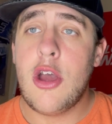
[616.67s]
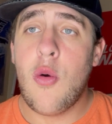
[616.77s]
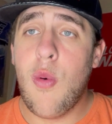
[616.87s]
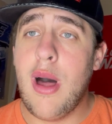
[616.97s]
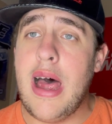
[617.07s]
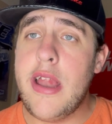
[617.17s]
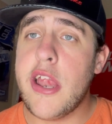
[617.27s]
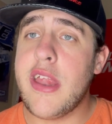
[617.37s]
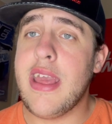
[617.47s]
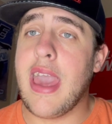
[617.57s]
Well, I
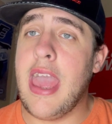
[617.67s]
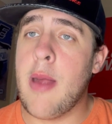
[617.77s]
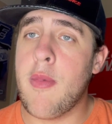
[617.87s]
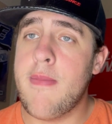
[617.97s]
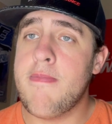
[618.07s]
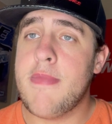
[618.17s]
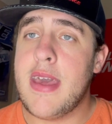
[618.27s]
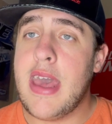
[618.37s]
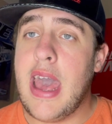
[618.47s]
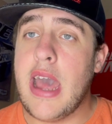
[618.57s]
just think Hamlin
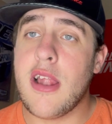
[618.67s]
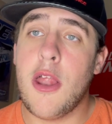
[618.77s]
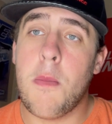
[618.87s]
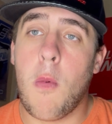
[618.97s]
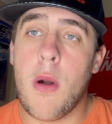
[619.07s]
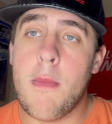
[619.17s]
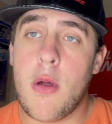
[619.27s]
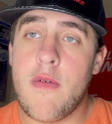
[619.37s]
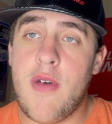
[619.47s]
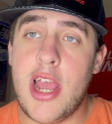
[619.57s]
had a little more
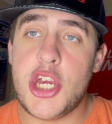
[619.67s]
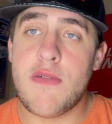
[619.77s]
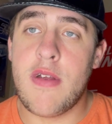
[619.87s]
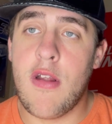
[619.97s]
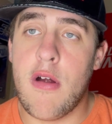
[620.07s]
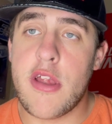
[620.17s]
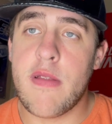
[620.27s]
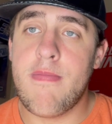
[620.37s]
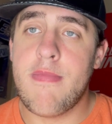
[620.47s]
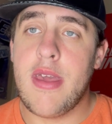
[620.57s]
motivation than Larson.